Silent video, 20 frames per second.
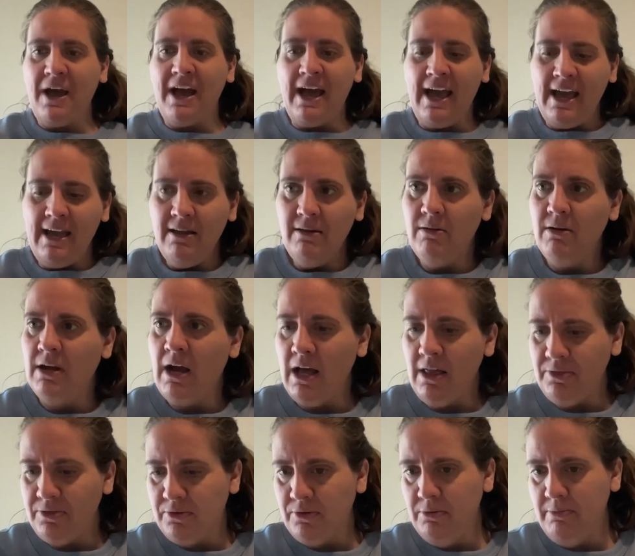I
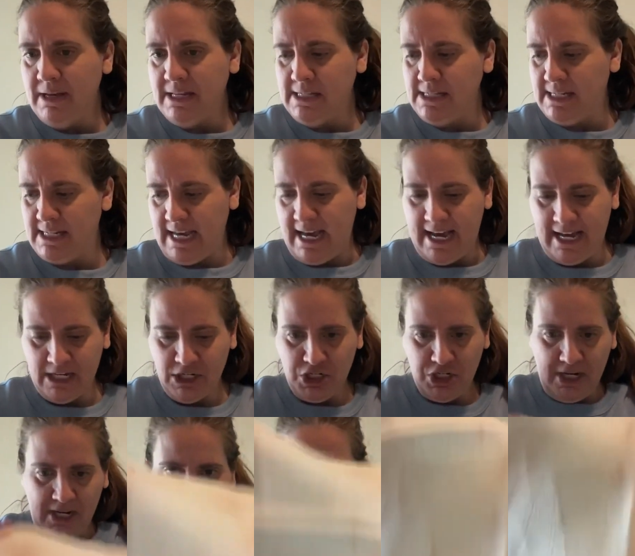got through my stash,
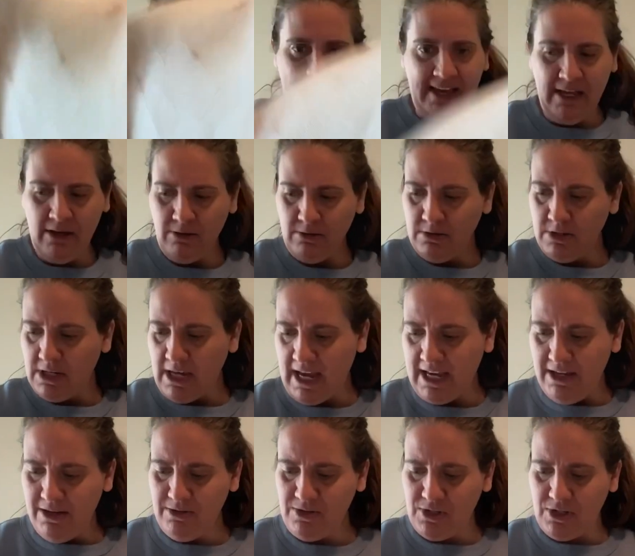and I
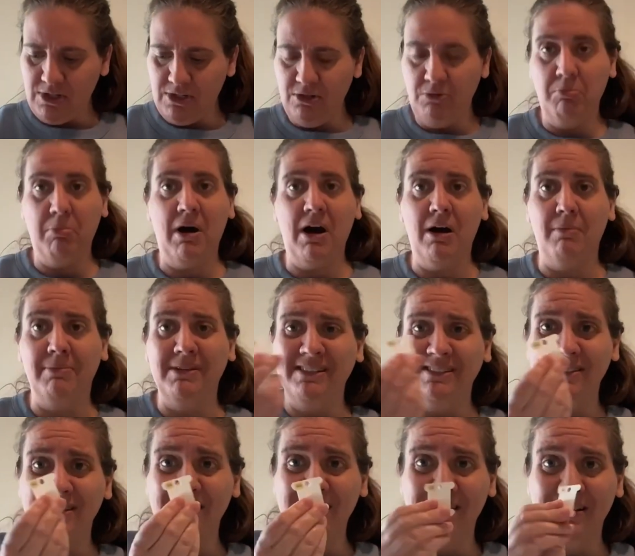used to do
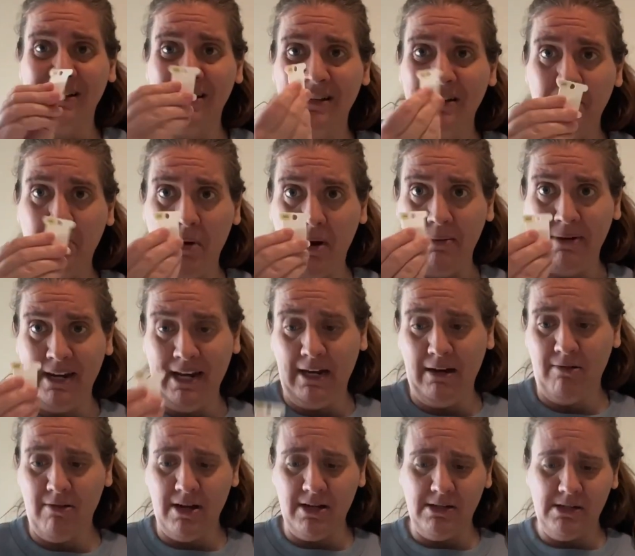bobbinate a
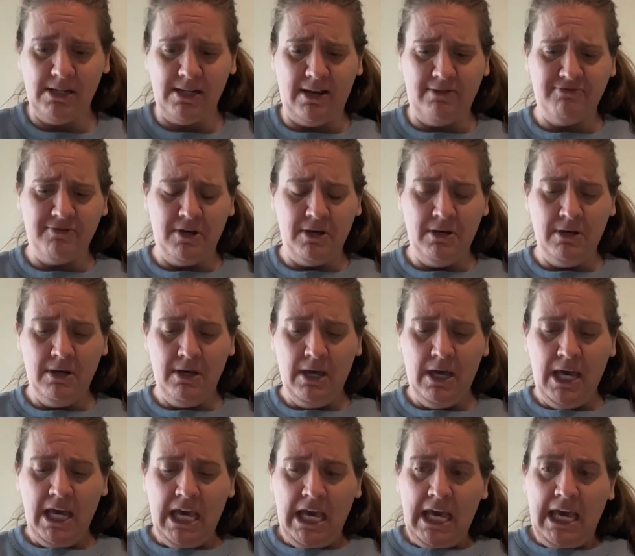lot of stuff.
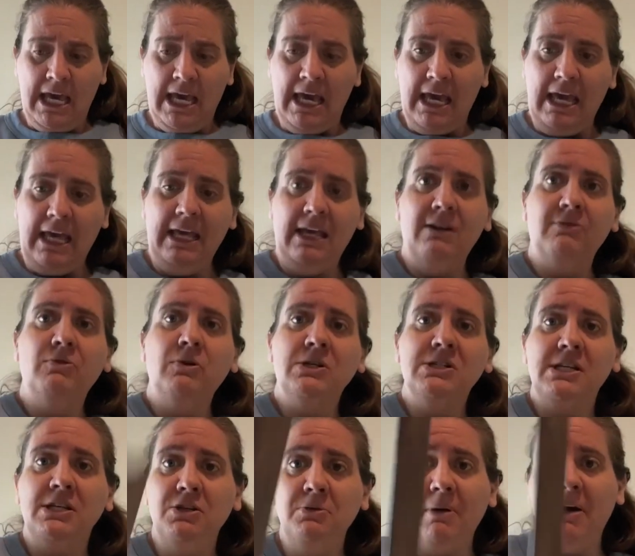And of course
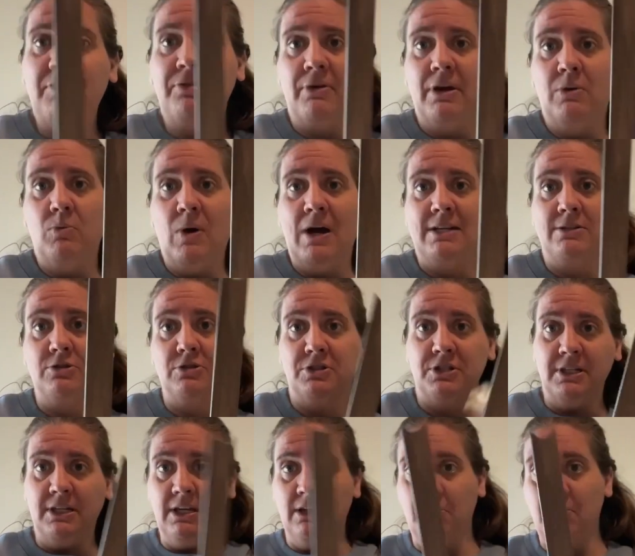I do my thread winder to
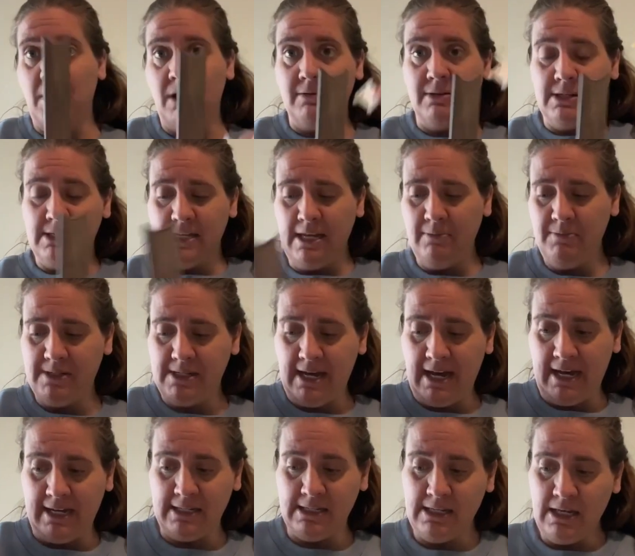get them all the same
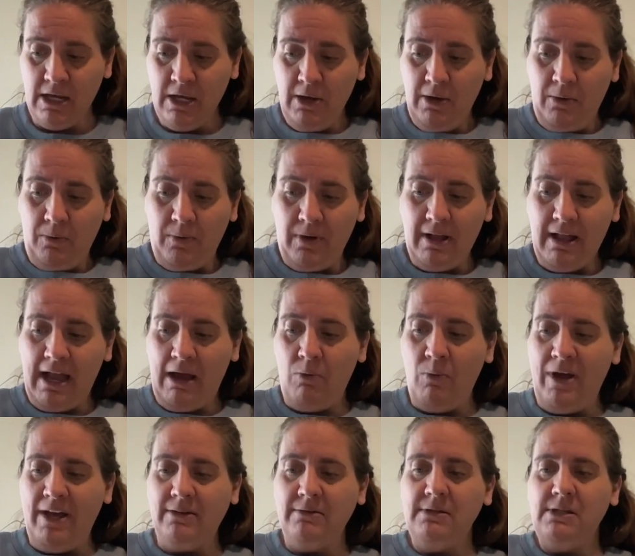size. Well, I
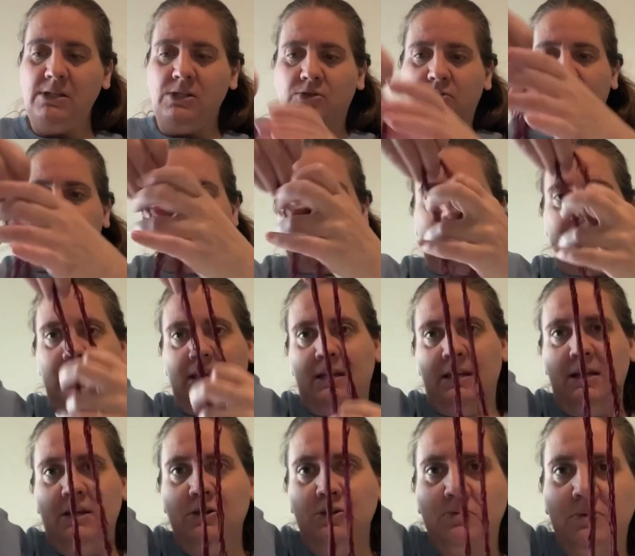wound this thread, and
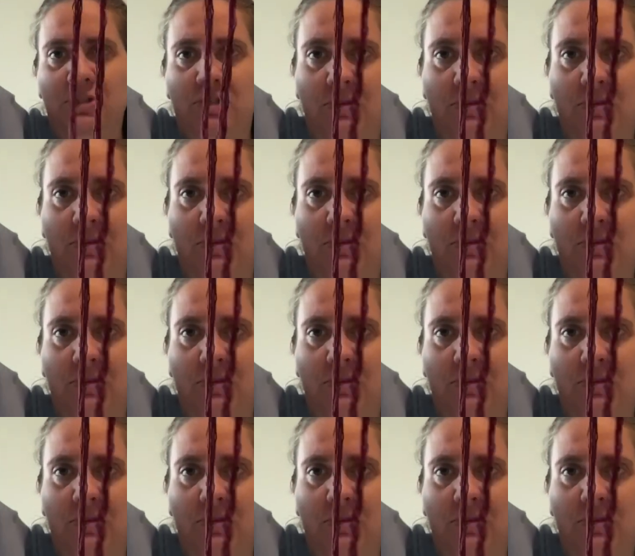here's what